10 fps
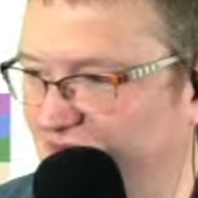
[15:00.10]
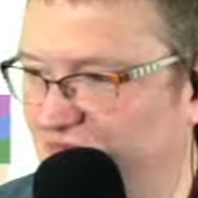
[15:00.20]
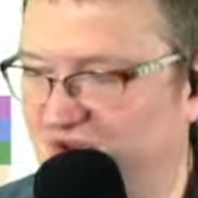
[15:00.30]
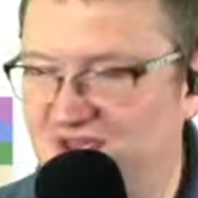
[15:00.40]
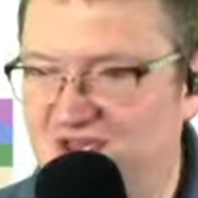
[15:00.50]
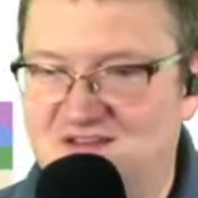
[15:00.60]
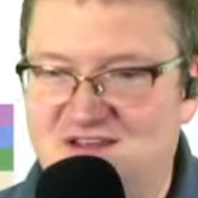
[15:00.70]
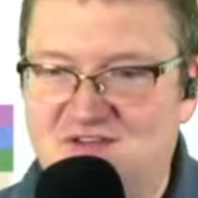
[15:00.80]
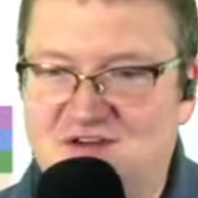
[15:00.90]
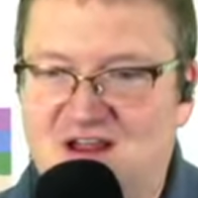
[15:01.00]
with my kids
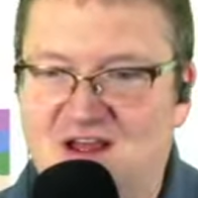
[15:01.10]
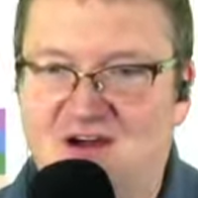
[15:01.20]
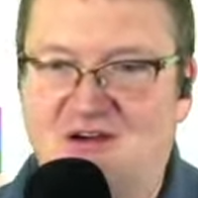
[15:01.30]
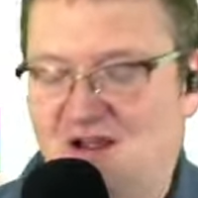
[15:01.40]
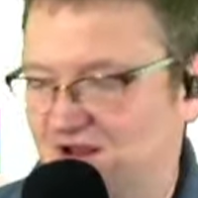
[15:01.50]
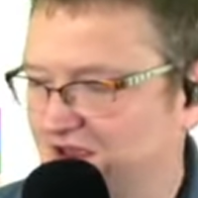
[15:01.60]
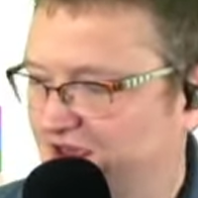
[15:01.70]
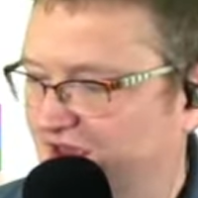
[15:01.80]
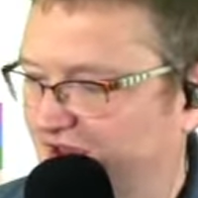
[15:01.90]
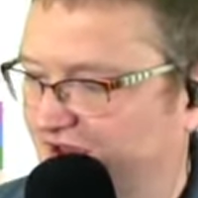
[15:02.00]
yesterday. All right.
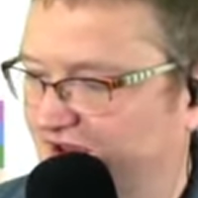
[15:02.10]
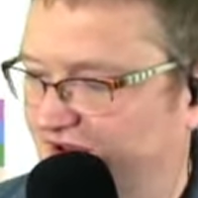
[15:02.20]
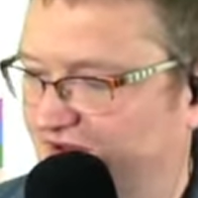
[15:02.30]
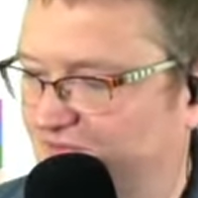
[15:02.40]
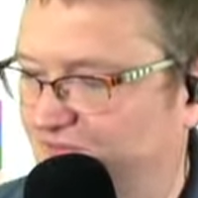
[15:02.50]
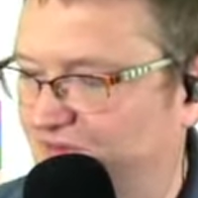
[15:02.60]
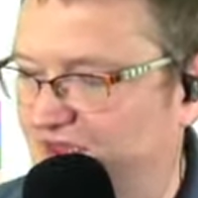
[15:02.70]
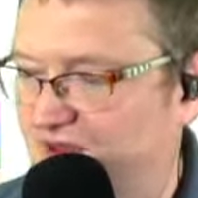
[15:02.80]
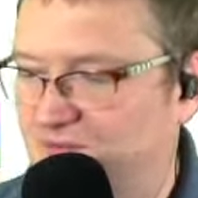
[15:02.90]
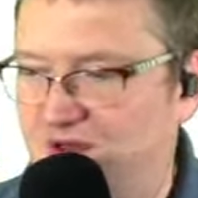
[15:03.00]
How
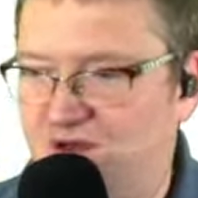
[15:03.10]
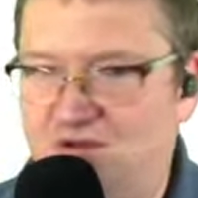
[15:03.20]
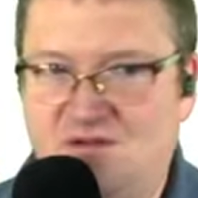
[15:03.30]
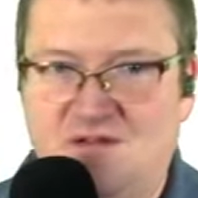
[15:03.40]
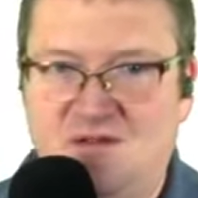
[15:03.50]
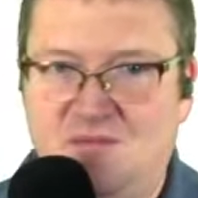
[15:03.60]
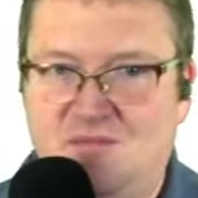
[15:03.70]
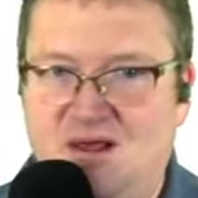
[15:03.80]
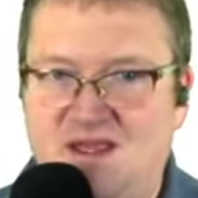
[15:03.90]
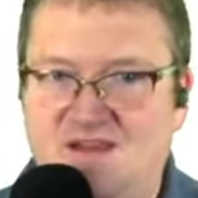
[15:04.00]
about
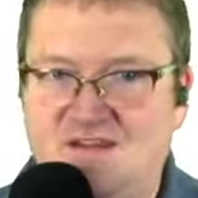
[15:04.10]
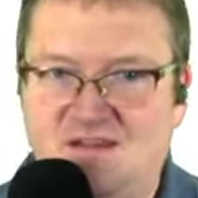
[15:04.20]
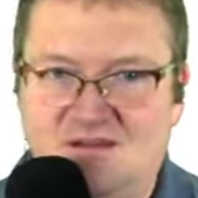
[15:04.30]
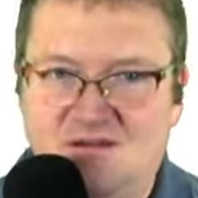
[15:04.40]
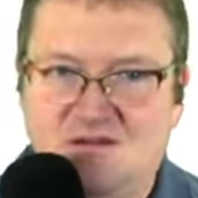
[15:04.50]
piety?